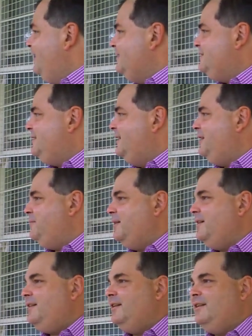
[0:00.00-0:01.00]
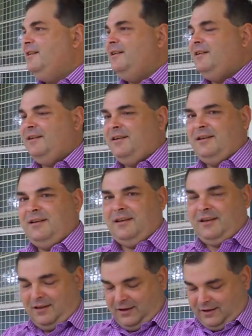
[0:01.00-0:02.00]
sticky beak.
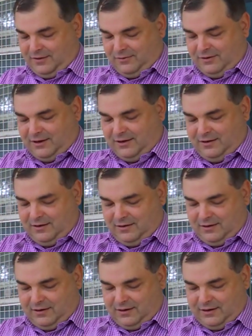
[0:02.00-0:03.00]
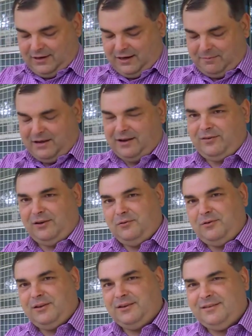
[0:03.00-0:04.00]
I thought I'd come and have a
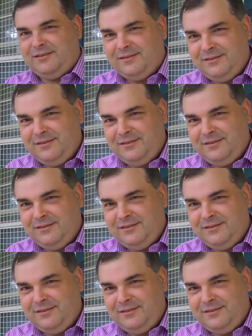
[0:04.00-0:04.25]
look, and